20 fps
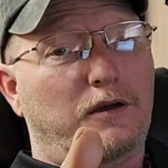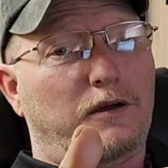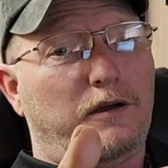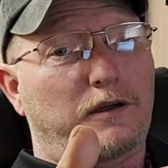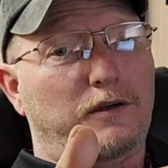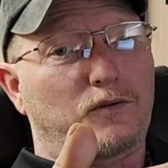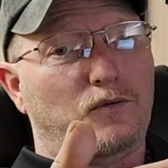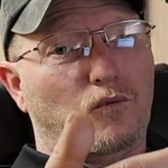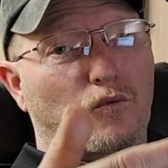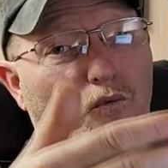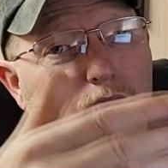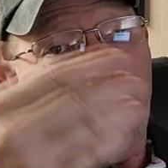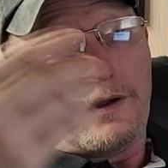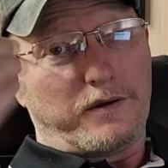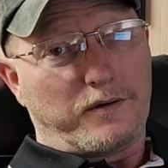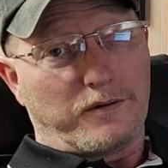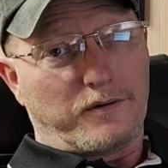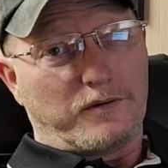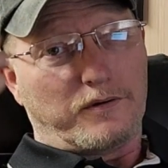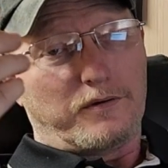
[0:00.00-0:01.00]
a
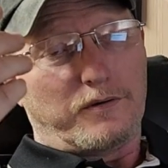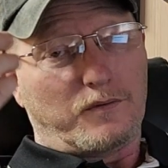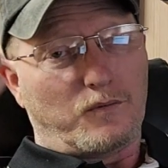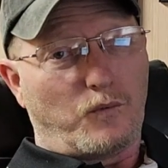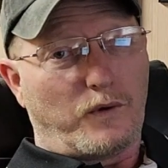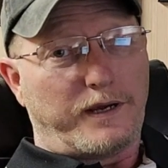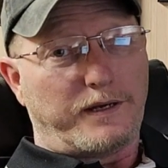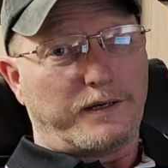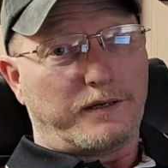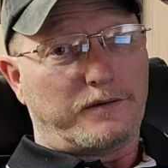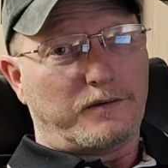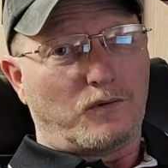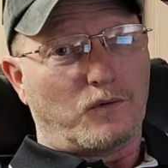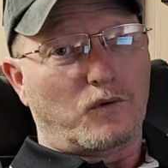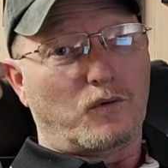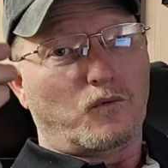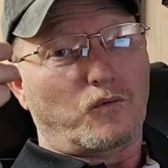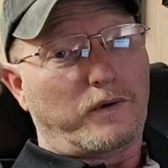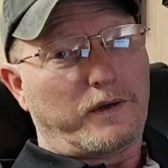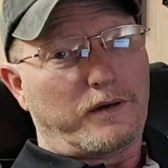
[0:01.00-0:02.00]
rear weighted
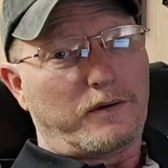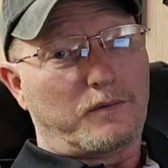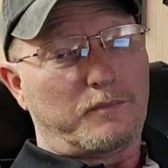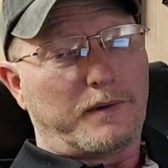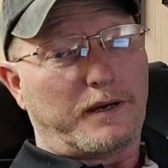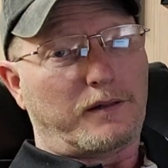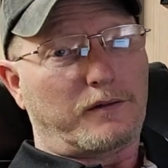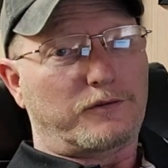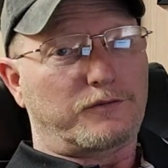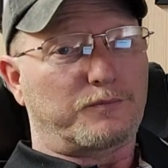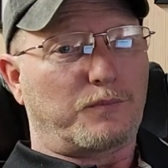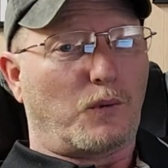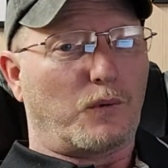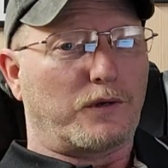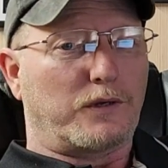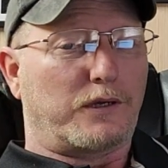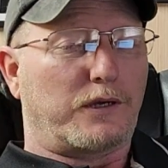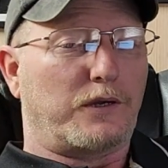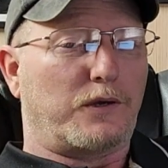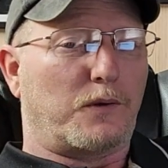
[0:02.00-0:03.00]
or rear balance
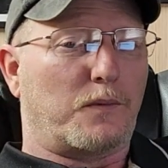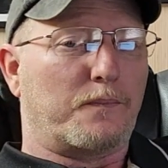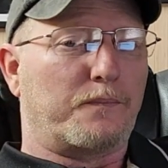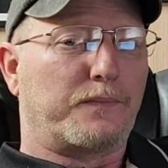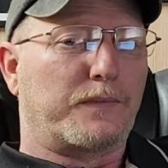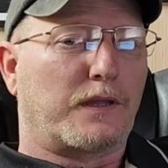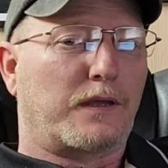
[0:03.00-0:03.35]
point cue.